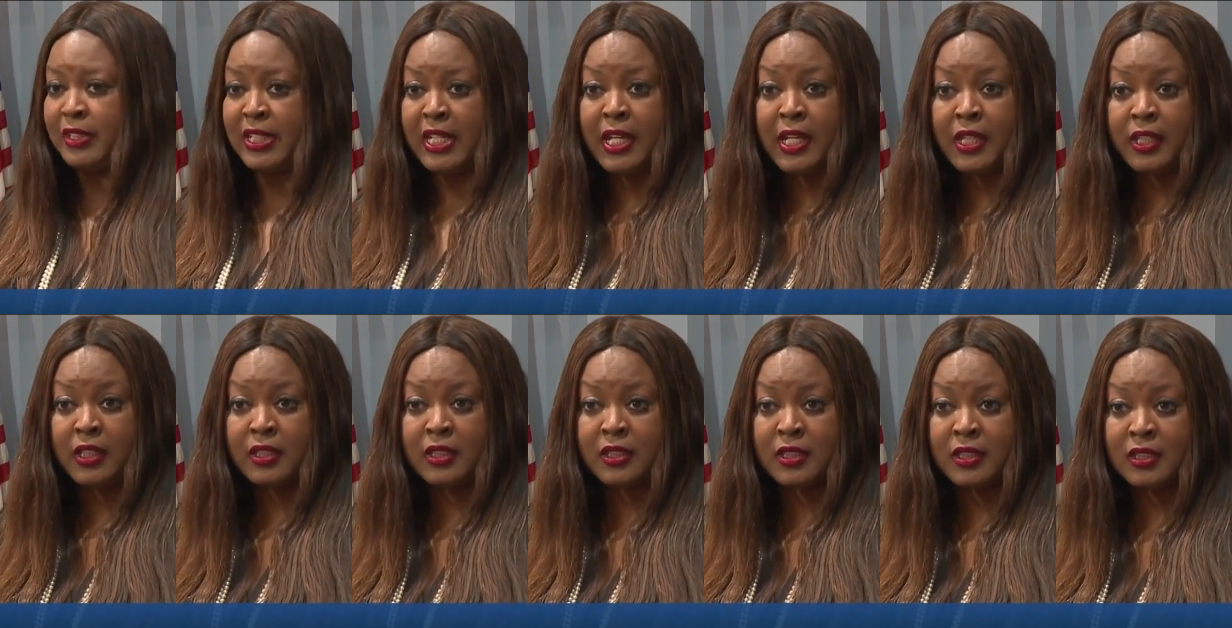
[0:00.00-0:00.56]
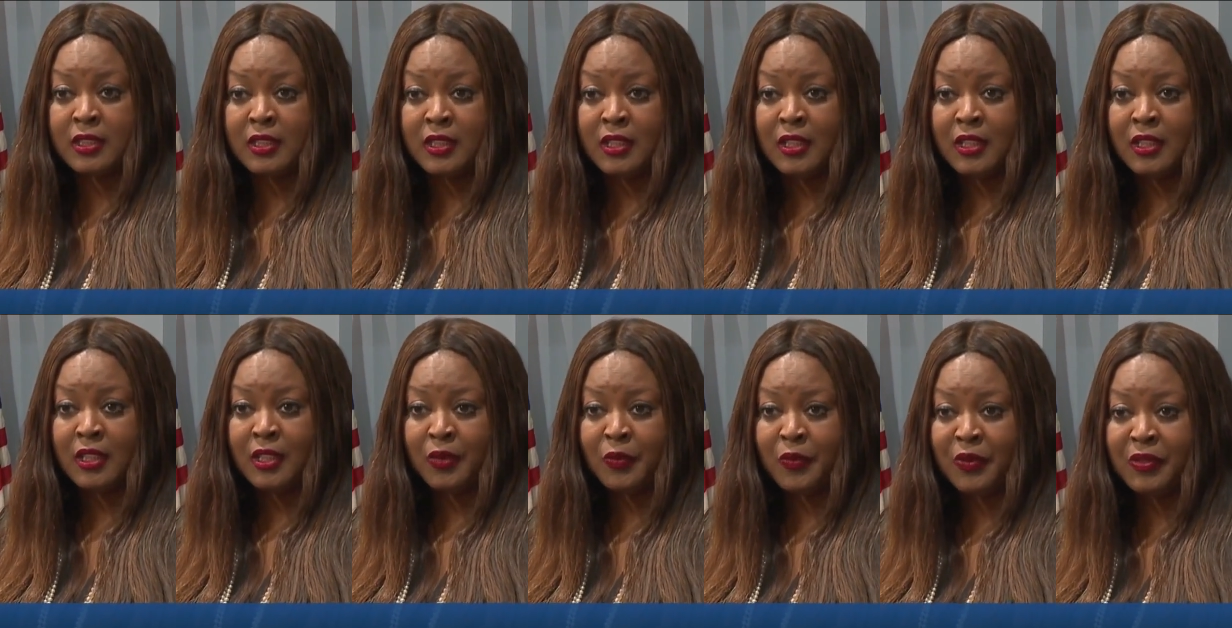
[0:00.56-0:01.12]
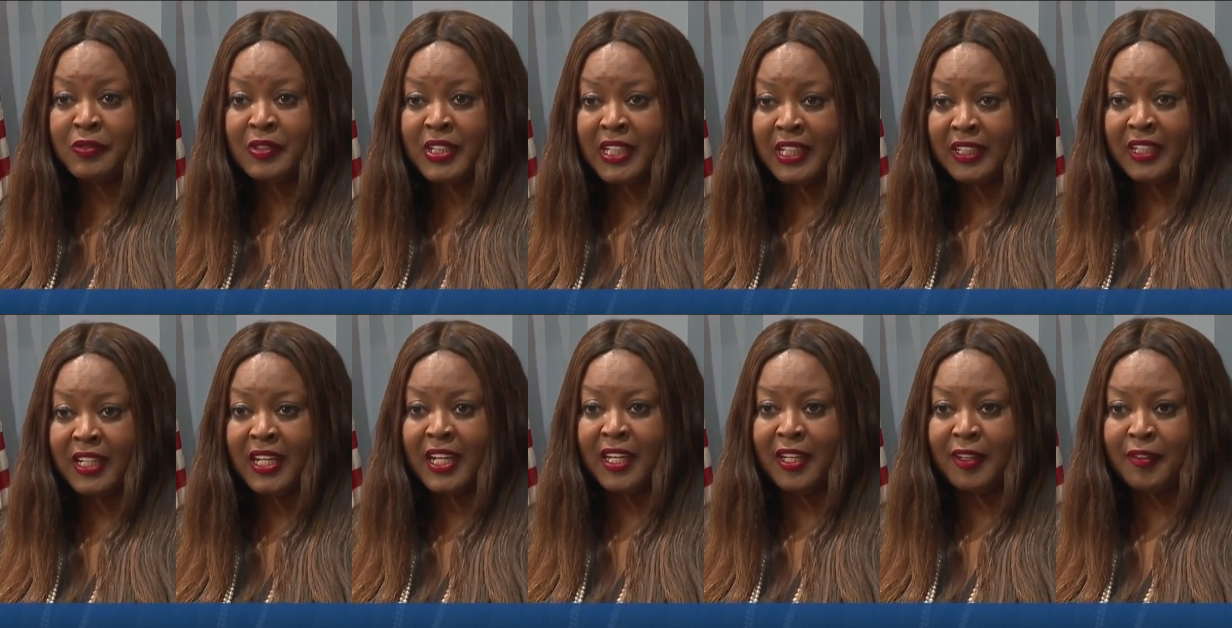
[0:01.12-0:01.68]
days. We've got
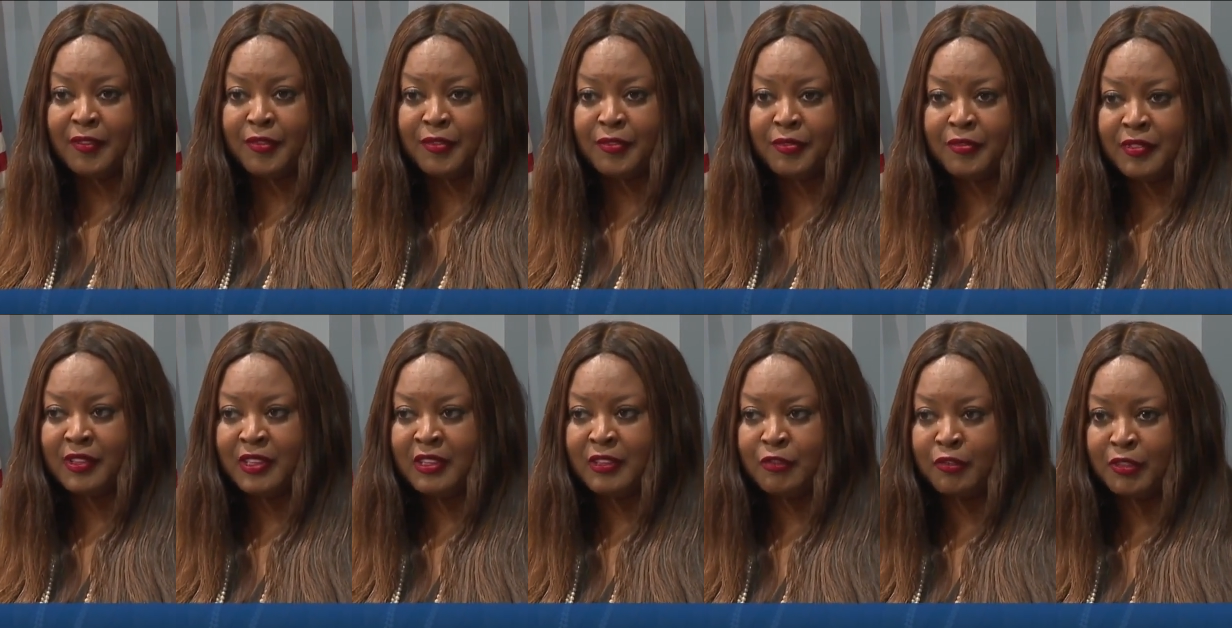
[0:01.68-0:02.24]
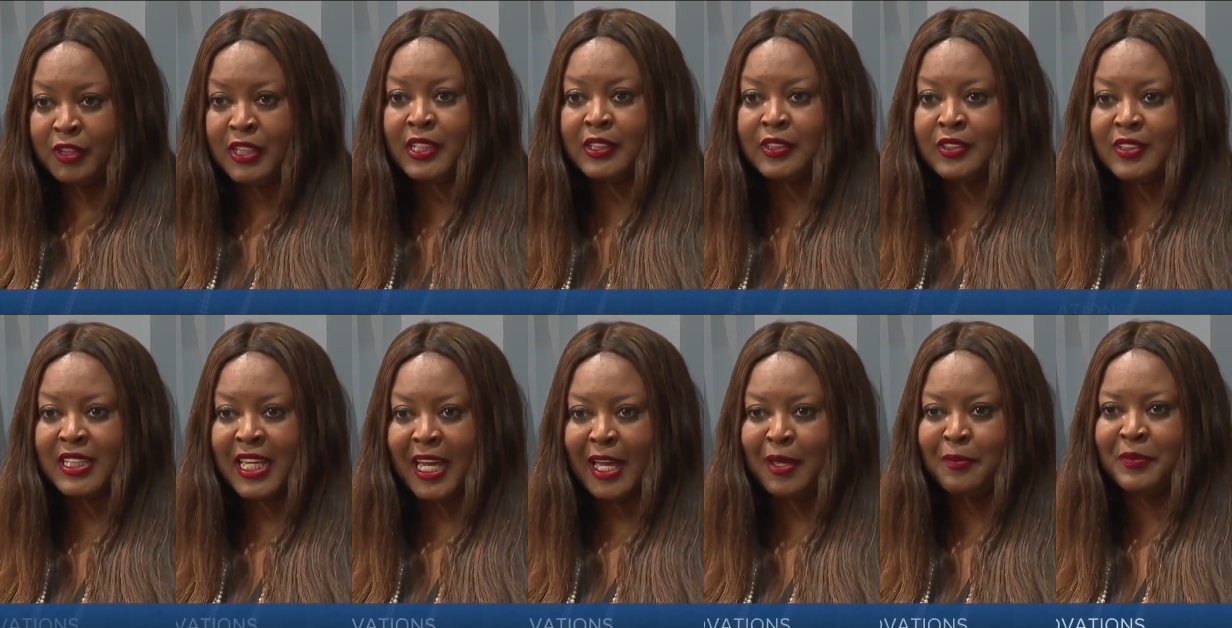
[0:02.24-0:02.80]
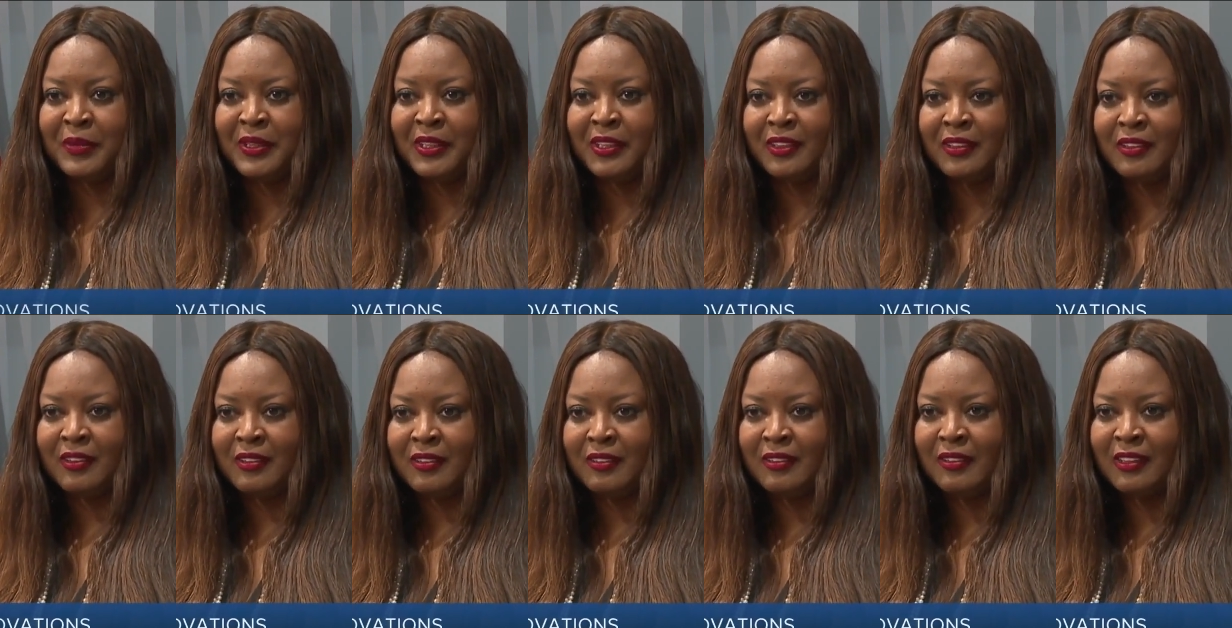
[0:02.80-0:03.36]
to have events happening
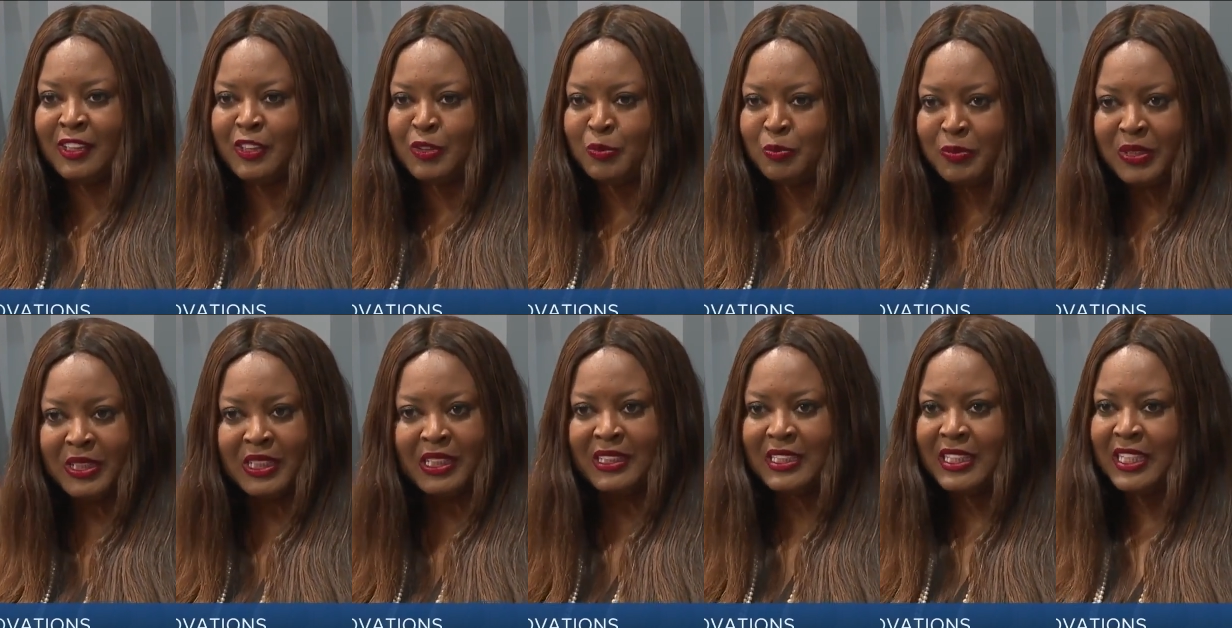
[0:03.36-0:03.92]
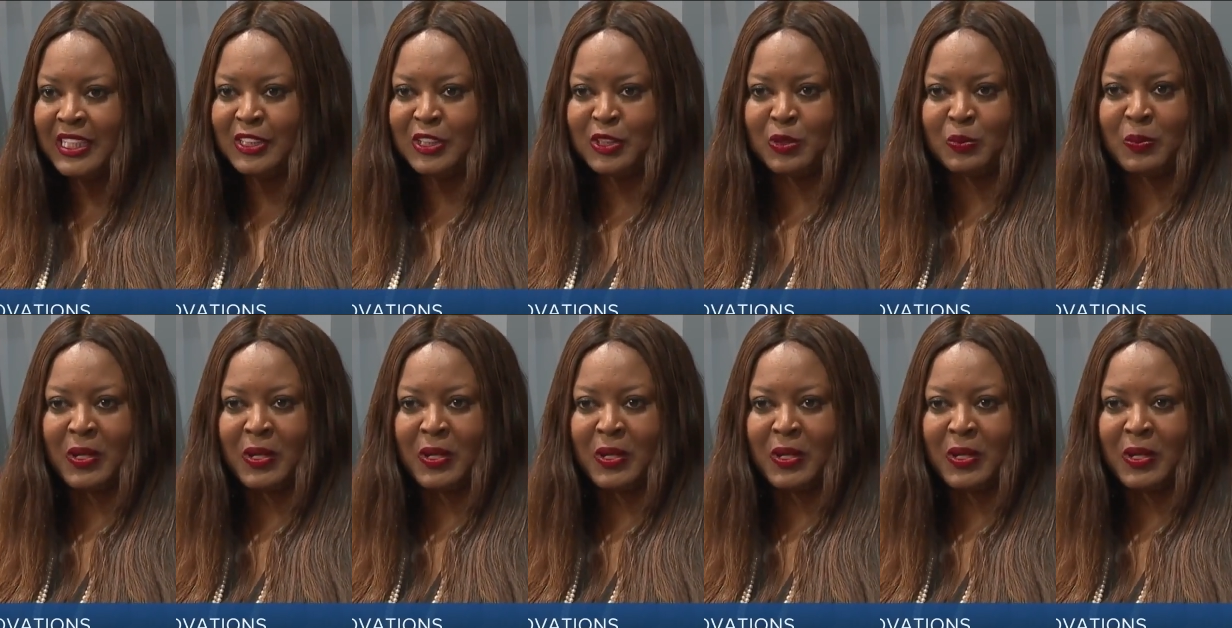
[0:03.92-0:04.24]
as many days as